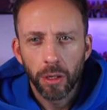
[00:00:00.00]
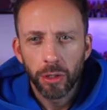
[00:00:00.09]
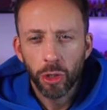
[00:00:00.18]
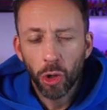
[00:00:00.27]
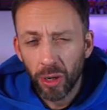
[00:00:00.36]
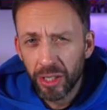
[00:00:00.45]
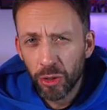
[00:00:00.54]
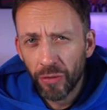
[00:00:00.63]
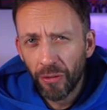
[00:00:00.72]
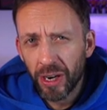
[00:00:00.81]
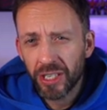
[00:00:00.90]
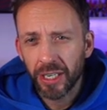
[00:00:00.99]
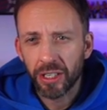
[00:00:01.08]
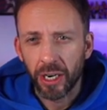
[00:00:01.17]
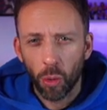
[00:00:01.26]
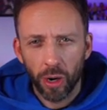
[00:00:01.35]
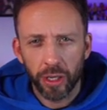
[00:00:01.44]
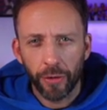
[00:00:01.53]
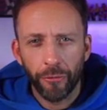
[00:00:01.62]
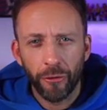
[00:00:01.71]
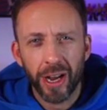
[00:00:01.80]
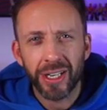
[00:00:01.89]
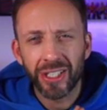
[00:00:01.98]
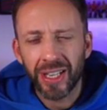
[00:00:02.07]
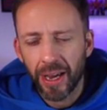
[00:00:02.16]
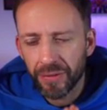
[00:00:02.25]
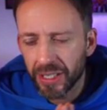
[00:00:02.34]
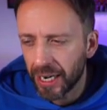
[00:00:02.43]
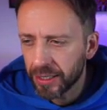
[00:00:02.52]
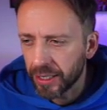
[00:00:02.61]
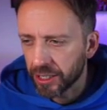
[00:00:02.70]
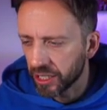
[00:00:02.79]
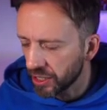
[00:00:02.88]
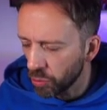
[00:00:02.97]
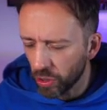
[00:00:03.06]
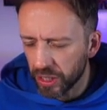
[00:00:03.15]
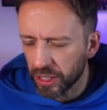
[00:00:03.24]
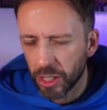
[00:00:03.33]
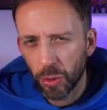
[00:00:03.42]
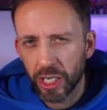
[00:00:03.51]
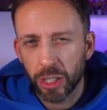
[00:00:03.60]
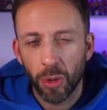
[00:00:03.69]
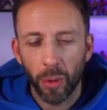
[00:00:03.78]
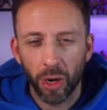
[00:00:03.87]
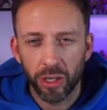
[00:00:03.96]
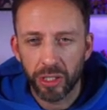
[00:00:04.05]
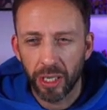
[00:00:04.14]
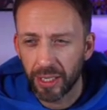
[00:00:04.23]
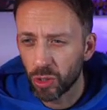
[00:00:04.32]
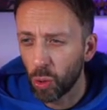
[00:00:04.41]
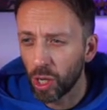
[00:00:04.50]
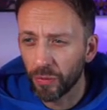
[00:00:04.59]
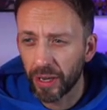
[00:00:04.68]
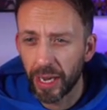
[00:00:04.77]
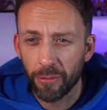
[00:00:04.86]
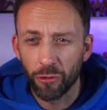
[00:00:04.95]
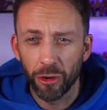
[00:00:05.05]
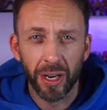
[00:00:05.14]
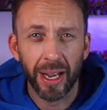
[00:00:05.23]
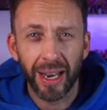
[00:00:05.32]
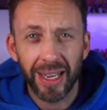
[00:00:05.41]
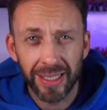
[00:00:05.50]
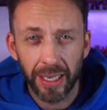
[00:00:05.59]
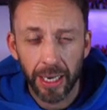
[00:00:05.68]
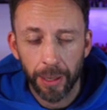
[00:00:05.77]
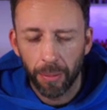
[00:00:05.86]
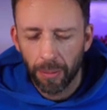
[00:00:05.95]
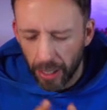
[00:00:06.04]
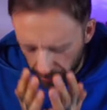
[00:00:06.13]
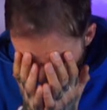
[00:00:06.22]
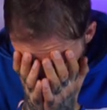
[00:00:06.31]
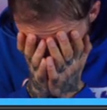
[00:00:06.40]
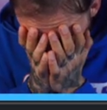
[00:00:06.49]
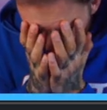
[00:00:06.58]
So going into a fresh season, I wanted a fresh set of tactics. I didn't want a situation where we lost that 12-game run like last time. My God.